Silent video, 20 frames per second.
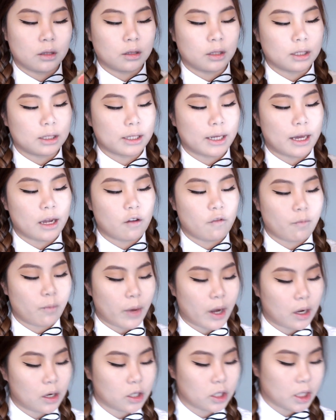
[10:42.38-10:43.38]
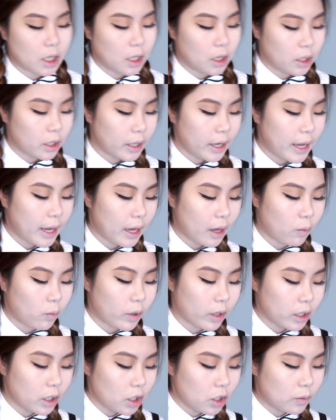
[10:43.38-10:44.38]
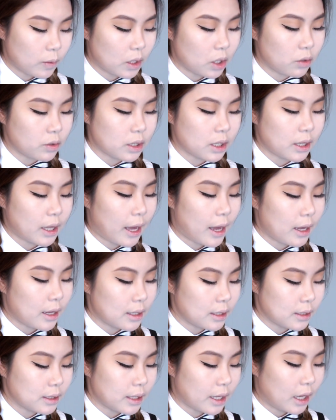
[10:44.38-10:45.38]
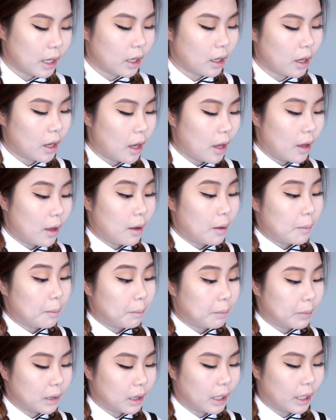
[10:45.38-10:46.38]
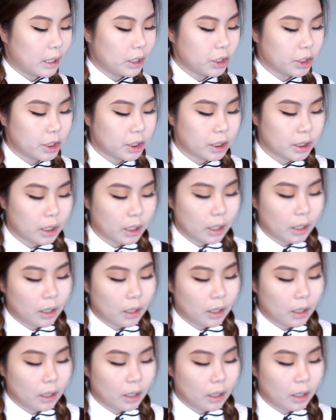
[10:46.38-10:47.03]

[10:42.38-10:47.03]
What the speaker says: this kind of brownish color, and we're going to be using that as a blush.